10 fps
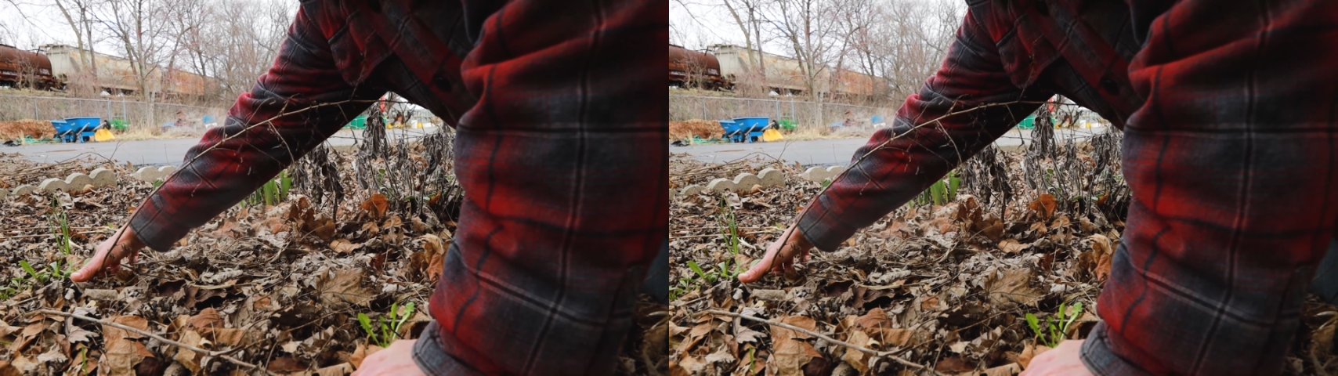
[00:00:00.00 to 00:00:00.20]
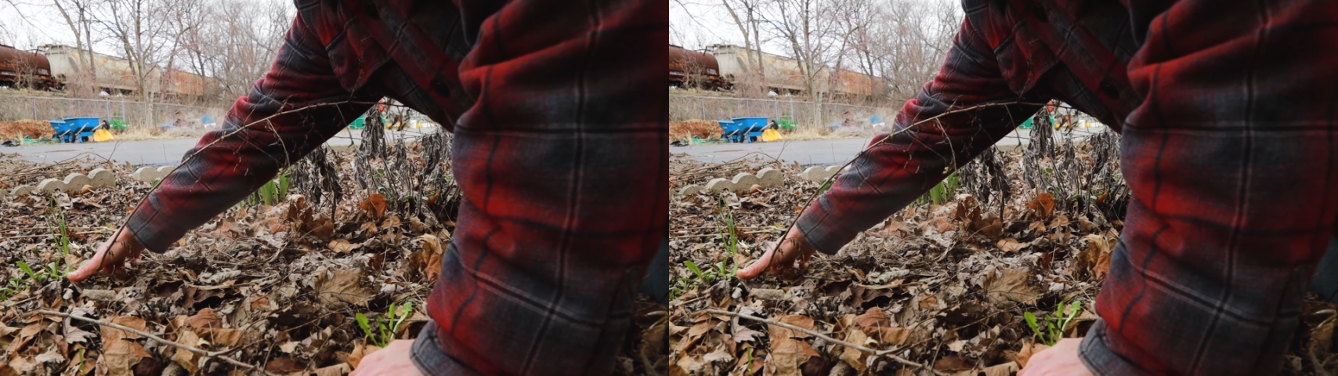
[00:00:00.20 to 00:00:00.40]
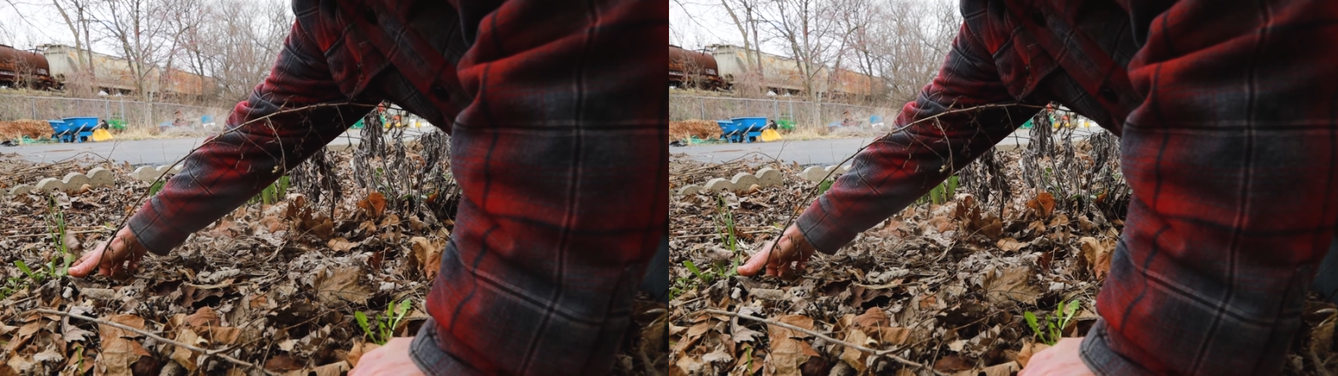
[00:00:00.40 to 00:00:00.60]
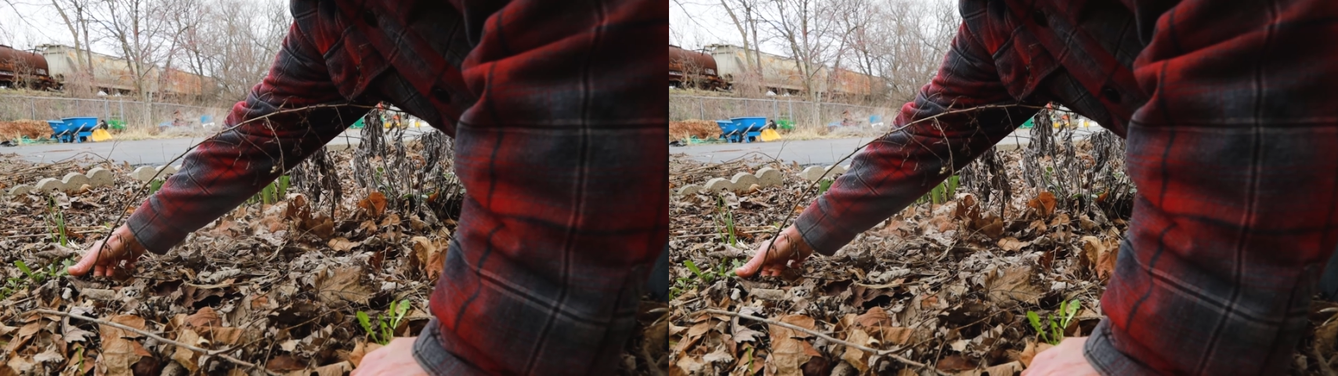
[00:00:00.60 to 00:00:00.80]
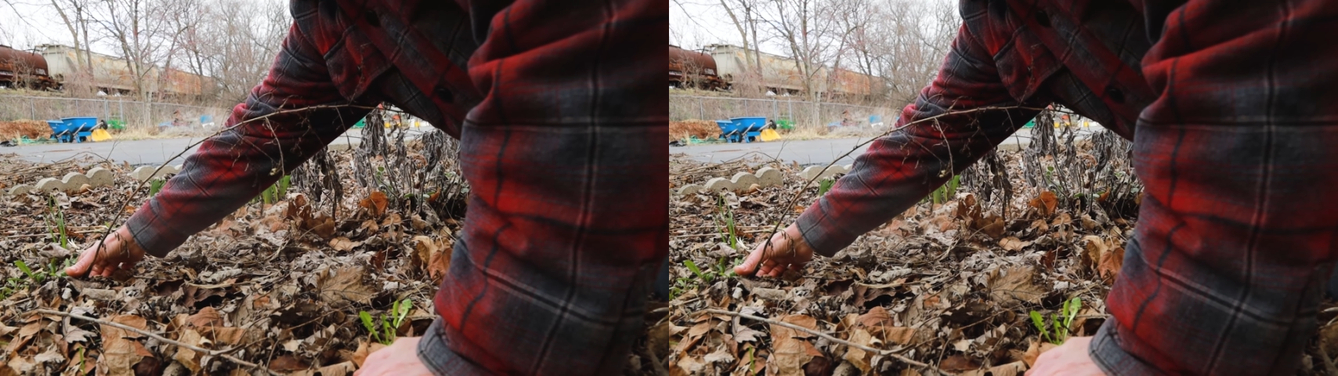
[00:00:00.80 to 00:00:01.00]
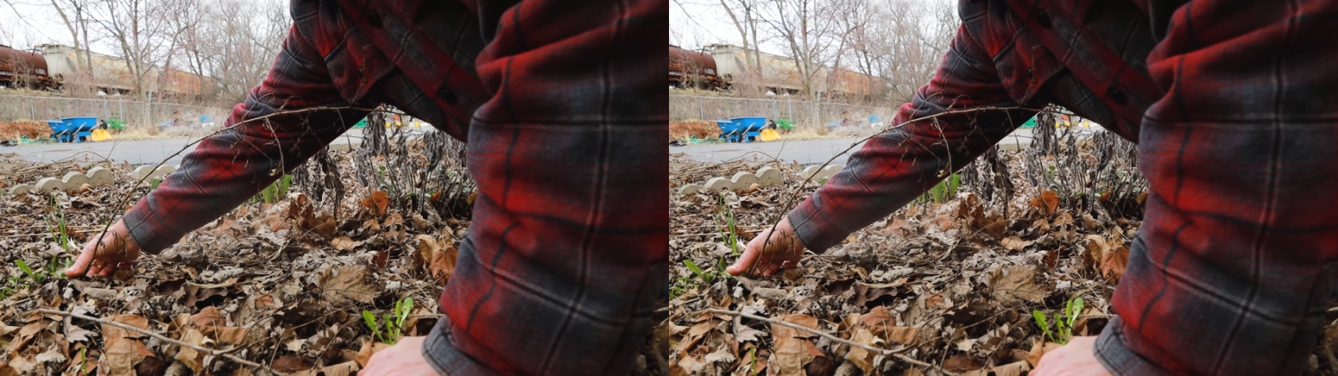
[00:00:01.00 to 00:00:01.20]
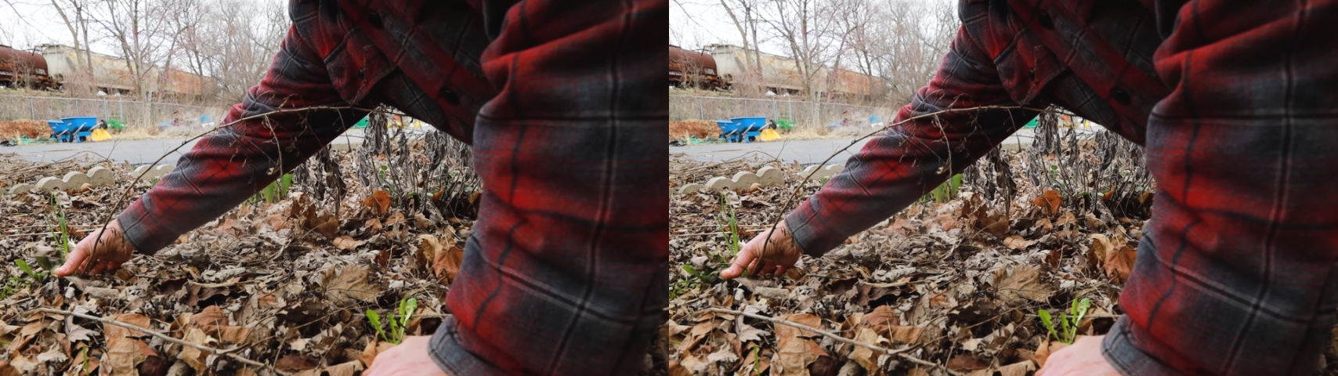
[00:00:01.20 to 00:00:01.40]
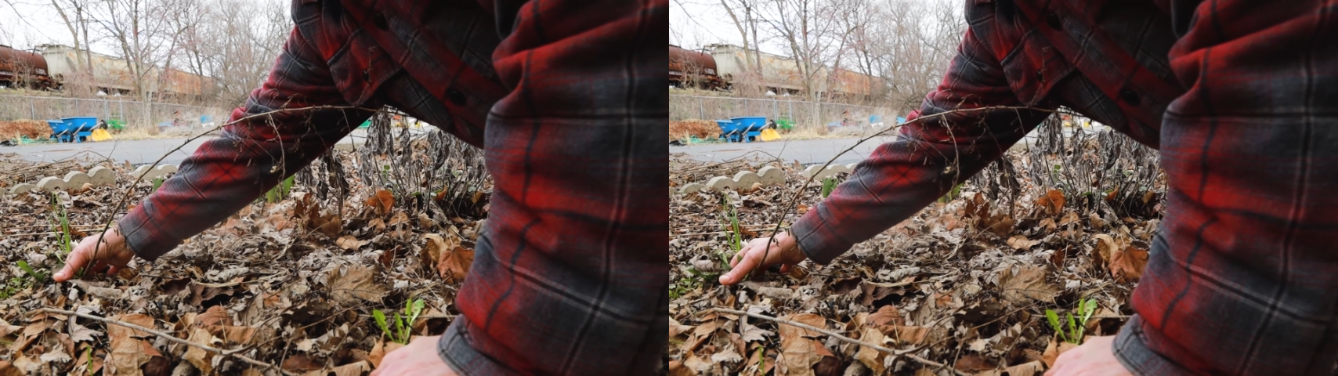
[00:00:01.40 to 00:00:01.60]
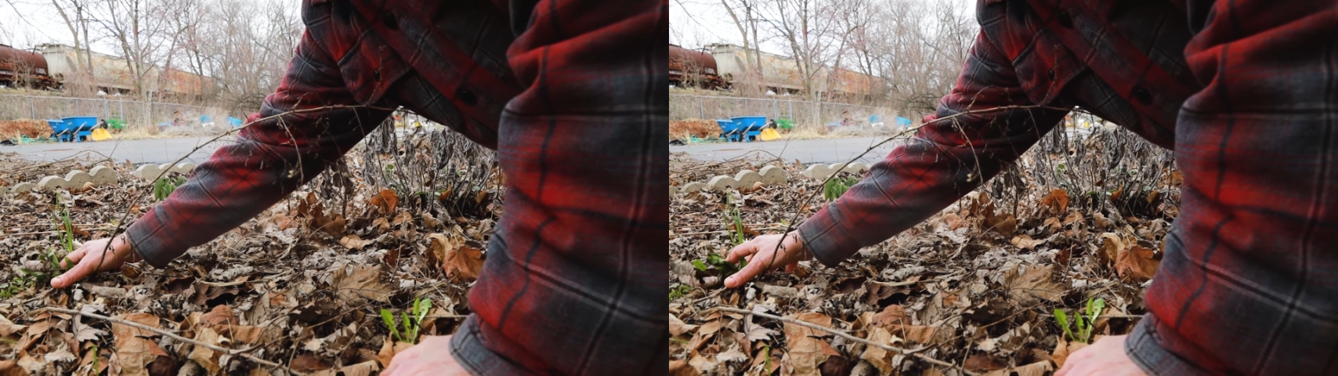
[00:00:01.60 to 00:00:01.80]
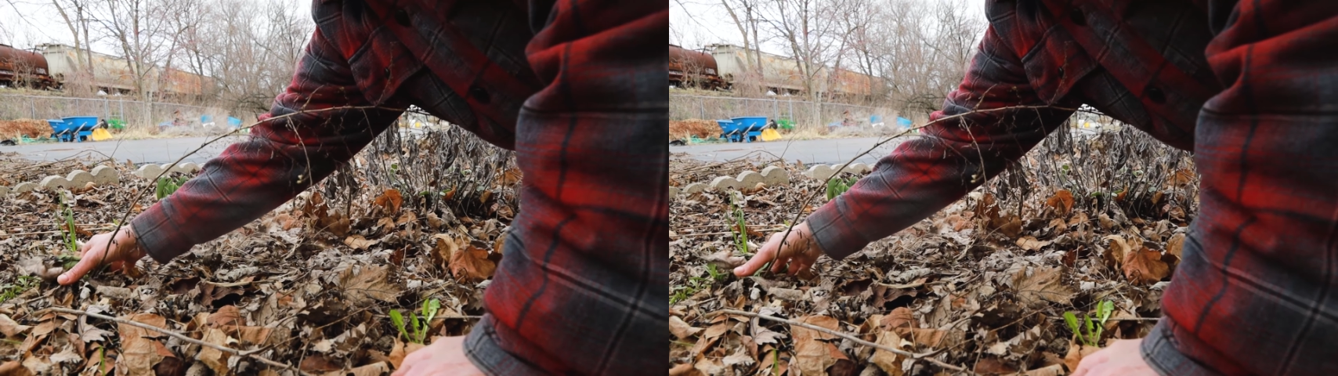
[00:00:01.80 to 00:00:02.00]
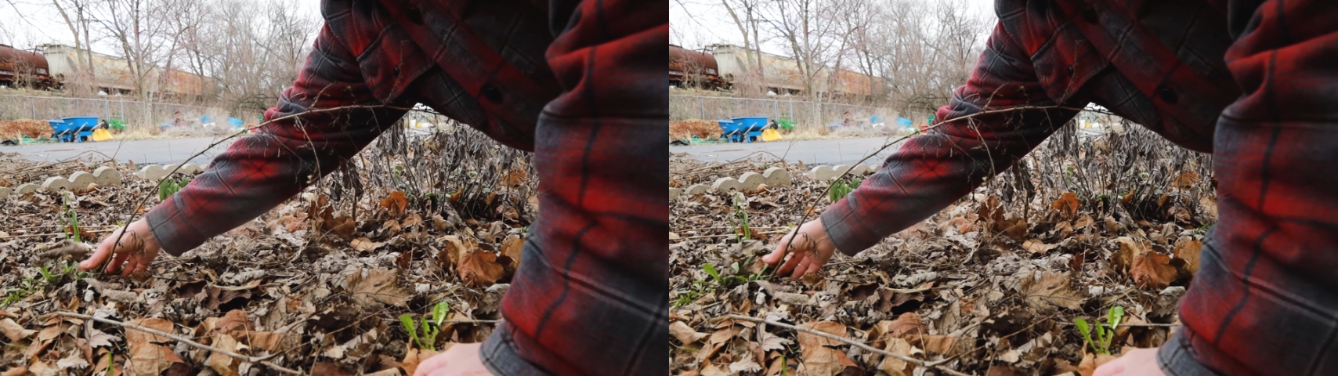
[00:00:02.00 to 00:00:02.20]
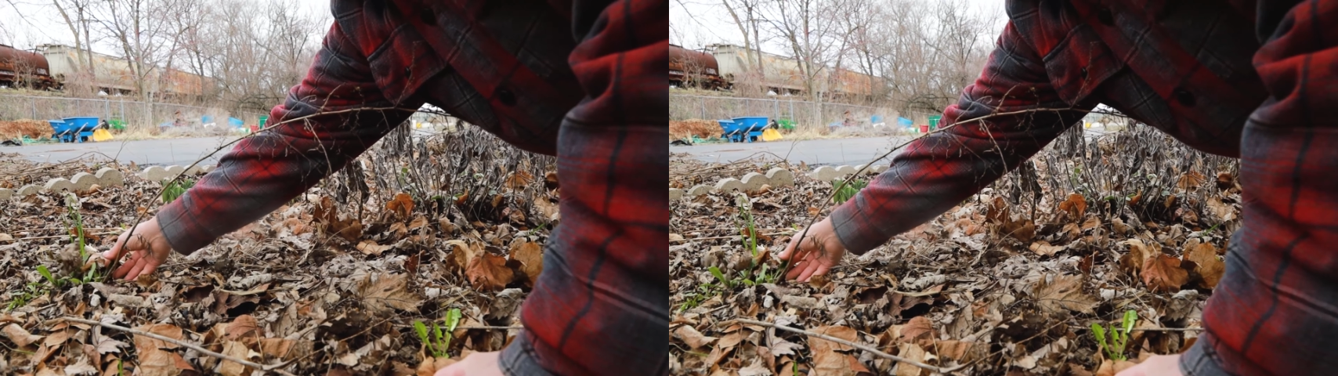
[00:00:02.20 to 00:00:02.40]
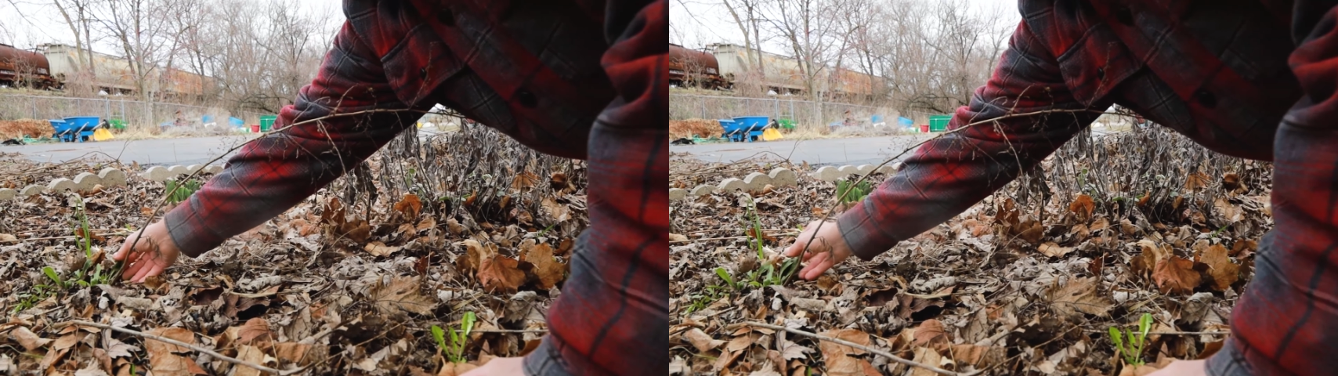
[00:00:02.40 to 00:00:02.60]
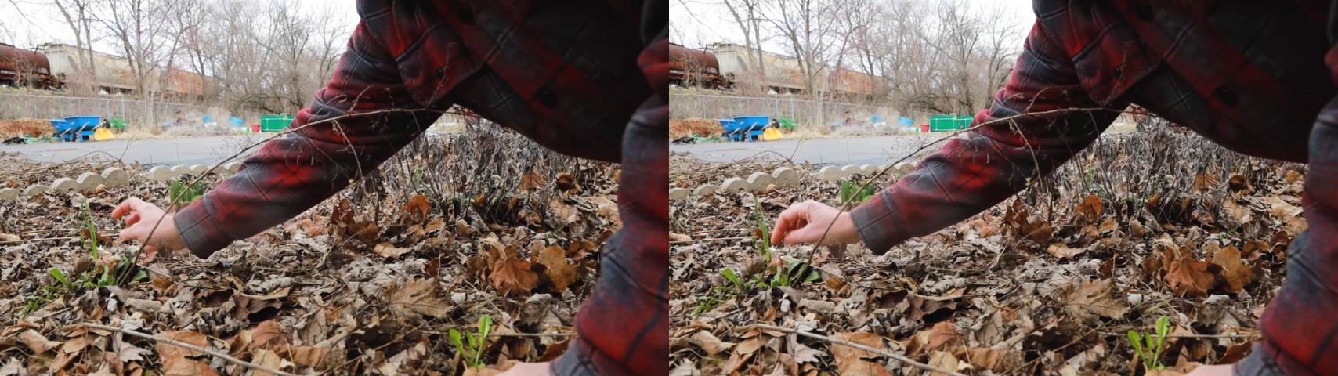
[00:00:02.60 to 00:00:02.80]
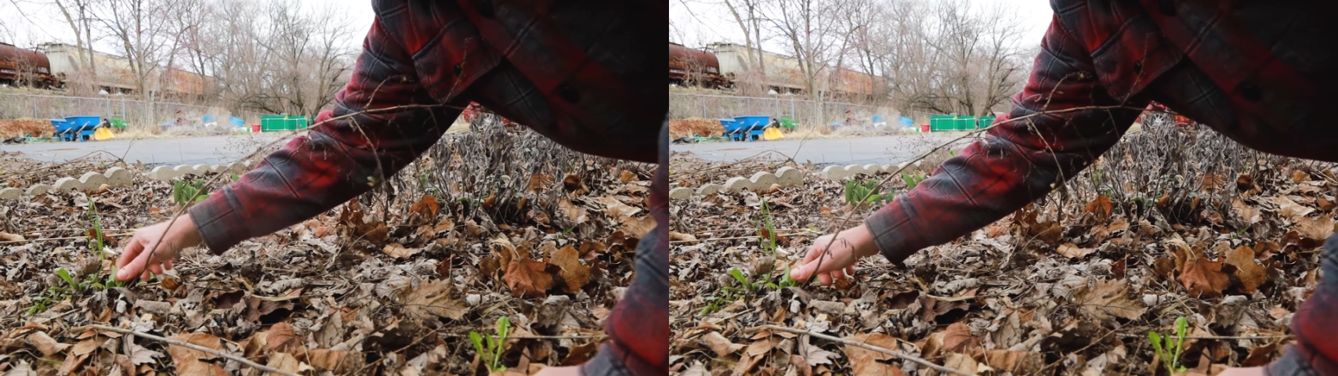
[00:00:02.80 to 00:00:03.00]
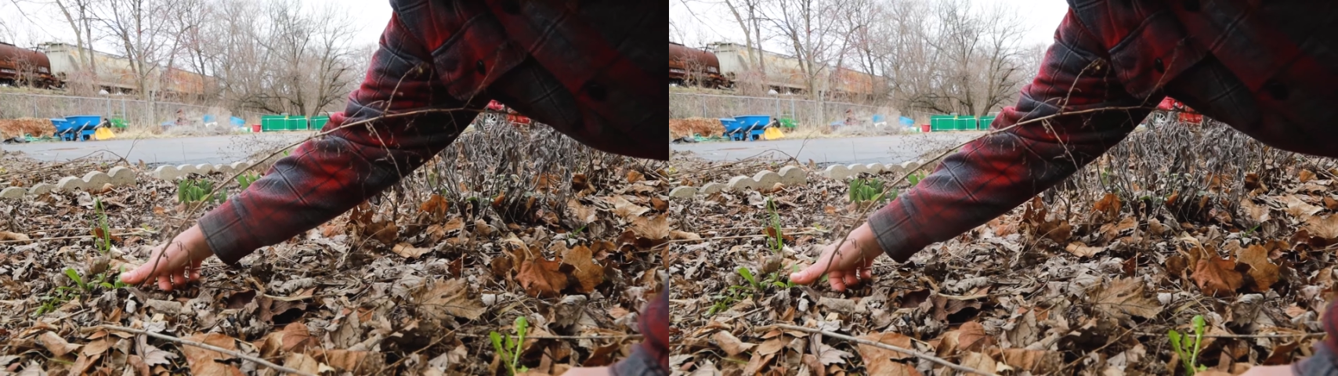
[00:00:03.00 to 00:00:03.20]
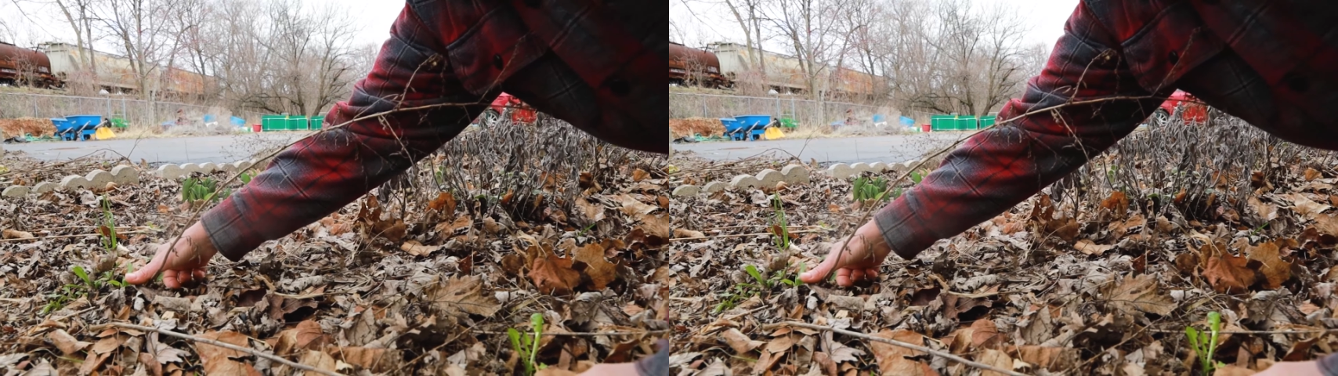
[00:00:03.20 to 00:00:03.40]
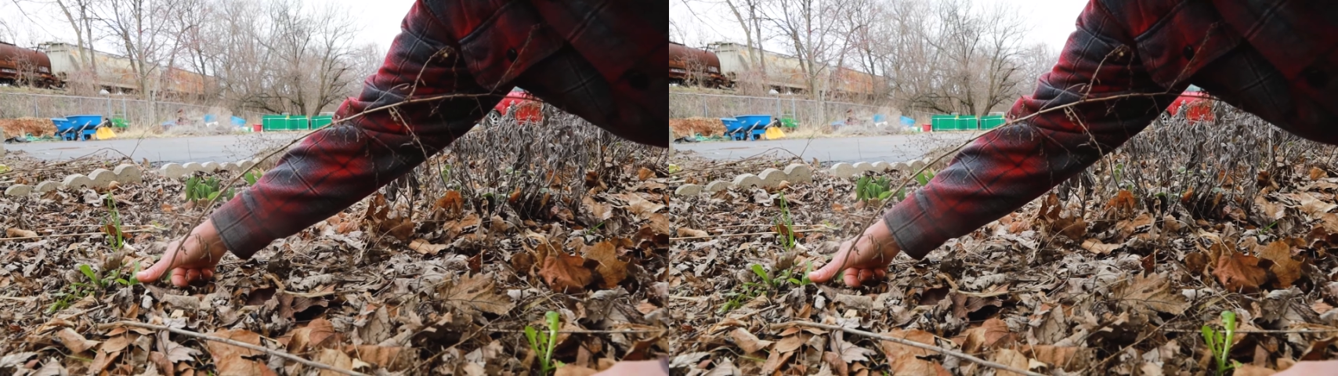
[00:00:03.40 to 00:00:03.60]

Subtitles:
No face is visible, so there are no lips to read.